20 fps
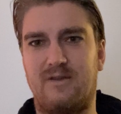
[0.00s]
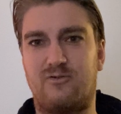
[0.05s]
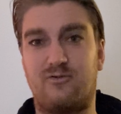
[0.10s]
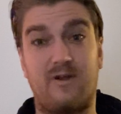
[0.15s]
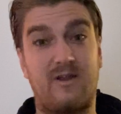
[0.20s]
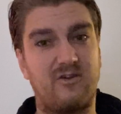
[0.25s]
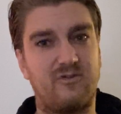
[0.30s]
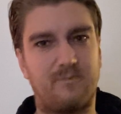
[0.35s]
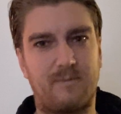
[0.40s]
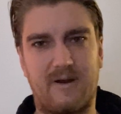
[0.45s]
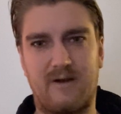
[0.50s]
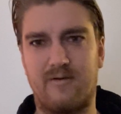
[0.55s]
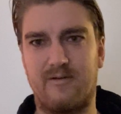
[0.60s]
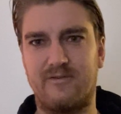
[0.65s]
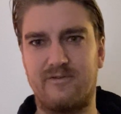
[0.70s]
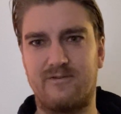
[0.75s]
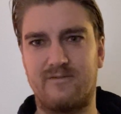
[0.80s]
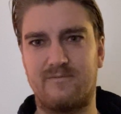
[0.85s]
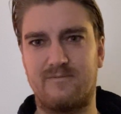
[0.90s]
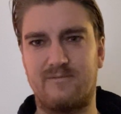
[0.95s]

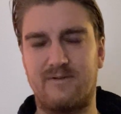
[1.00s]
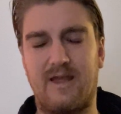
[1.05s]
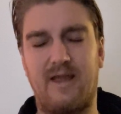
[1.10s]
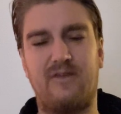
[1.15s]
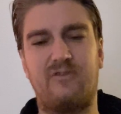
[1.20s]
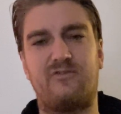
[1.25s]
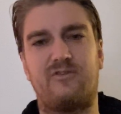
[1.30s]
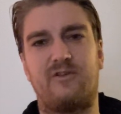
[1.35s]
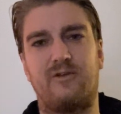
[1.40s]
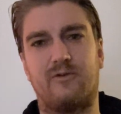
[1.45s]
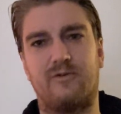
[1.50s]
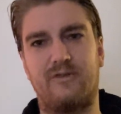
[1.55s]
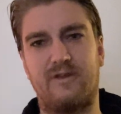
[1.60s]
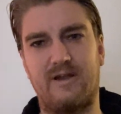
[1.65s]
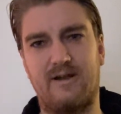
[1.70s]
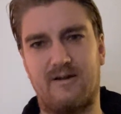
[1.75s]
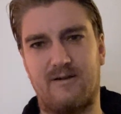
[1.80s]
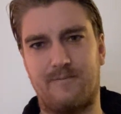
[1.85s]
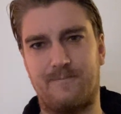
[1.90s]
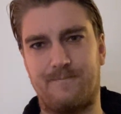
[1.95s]
transparent, it's still
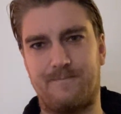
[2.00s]
there.